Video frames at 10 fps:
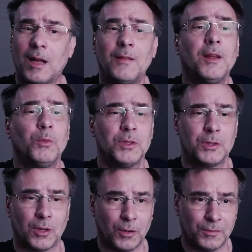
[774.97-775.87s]
and then we
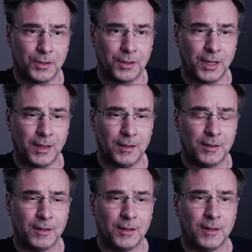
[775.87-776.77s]
start over again.
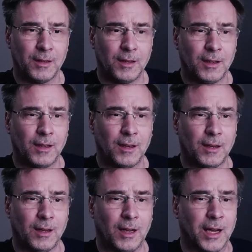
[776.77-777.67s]

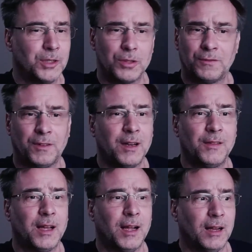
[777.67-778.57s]
I just
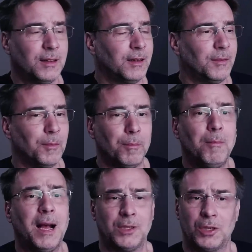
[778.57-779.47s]
find that
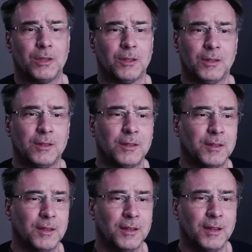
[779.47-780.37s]
magical.
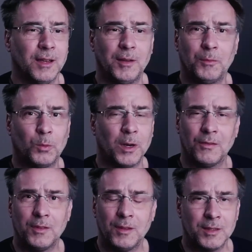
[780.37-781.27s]

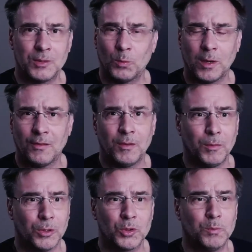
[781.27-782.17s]
It's one of the
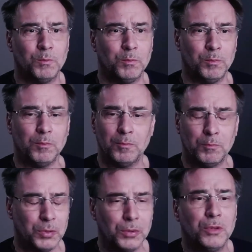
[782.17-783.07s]
most
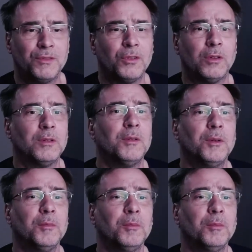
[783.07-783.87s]
beautiful